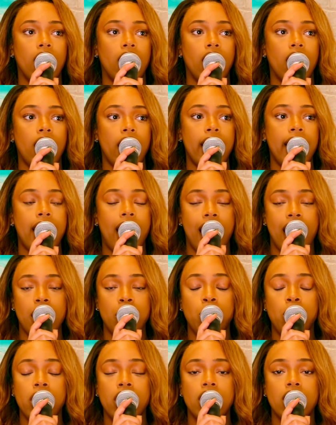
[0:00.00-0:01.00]
And I
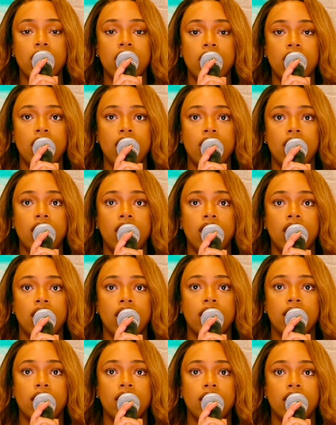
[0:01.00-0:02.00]
wanted the
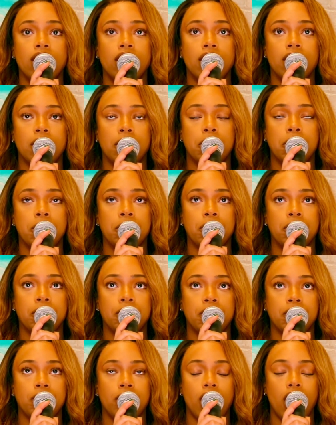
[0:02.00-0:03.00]

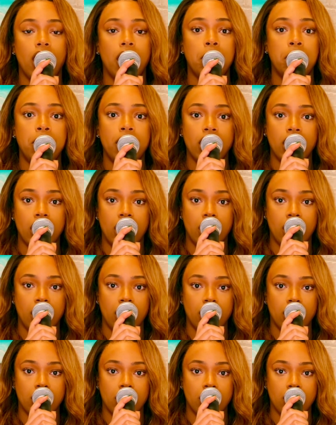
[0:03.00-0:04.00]
ability
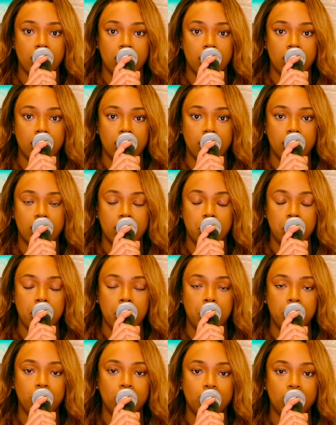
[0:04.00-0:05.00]
to be
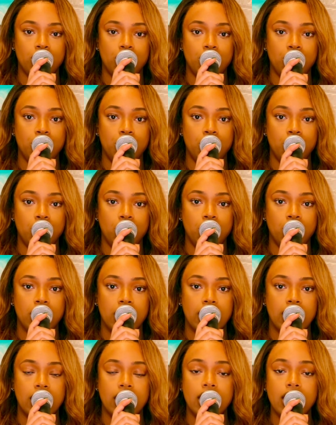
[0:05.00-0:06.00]
able to
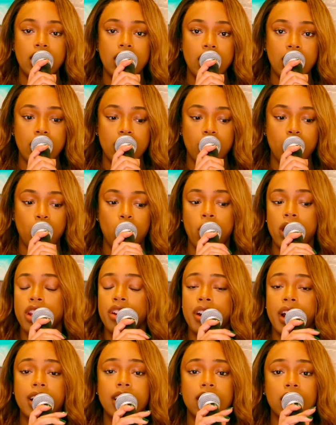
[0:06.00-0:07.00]
see whether or not
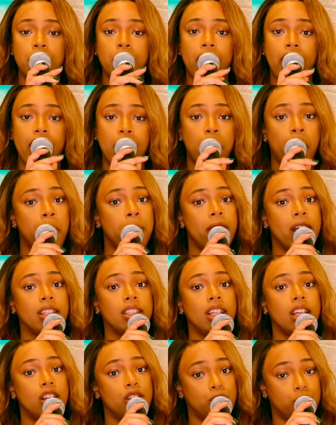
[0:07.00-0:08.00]
someone had my best
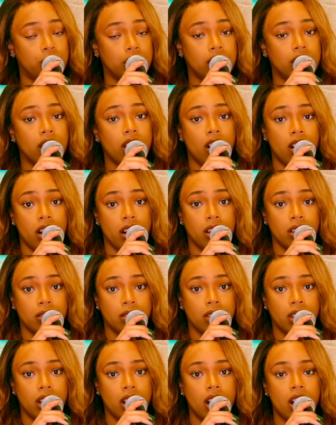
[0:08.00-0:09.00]
interest at heart,
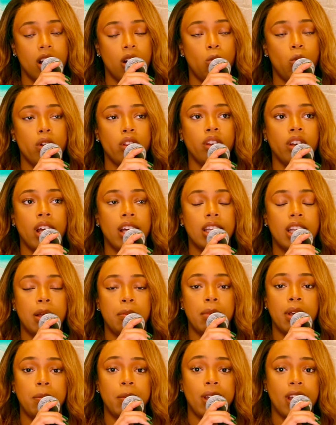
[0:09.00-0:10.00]
whether or not they meant
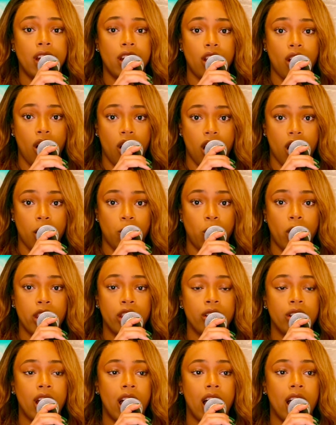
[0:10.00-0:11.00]
me any harm, whether or
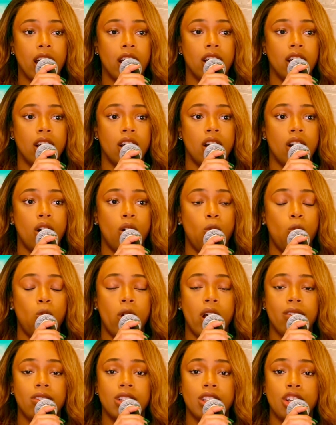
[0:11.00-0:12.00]
not whatever
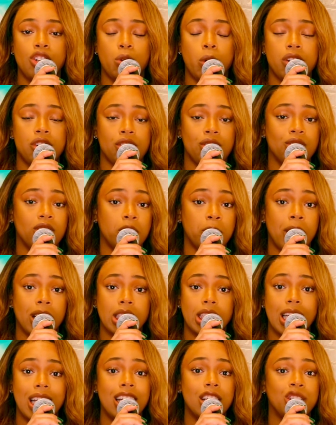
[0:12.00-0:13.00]
situation I was about to
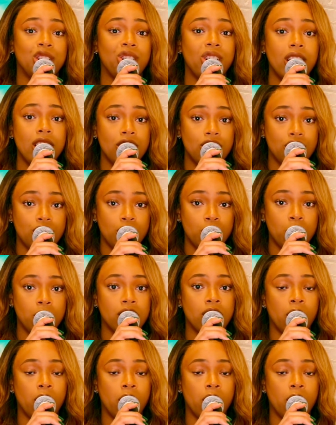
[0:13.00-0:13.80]
enter into was going